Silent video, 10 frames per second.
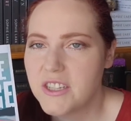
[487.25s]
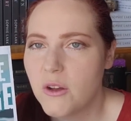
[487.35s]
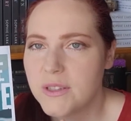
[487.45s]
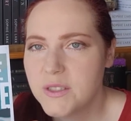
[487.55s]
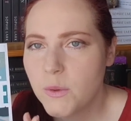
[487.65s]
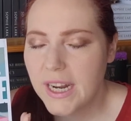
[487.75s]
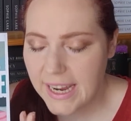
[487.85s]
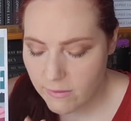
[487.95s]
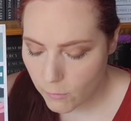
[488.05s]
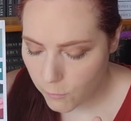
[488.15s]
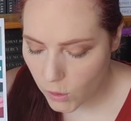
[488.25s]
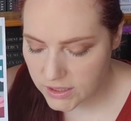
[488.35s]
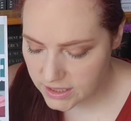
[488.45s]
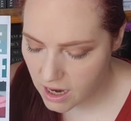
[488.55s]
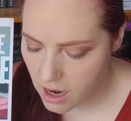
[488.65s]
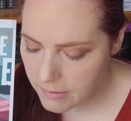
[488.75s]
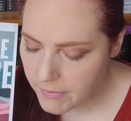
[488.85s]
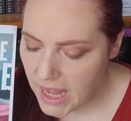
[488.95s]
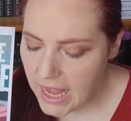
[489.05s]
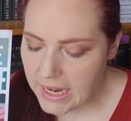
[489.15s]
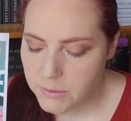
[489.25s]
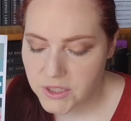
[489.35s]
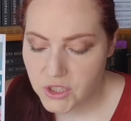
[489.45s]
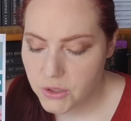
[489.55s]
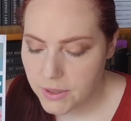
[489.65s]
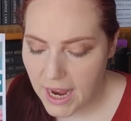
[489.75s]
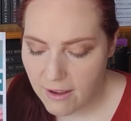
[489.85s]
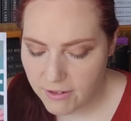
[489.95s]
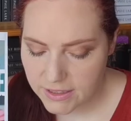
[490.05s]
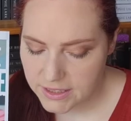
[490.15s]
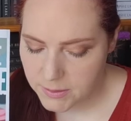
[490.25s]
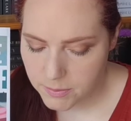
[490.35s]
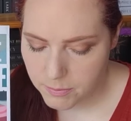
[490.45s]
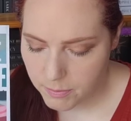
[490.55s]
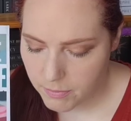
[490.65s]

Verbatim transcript: So this one I gave a four star. It was a two and a half on this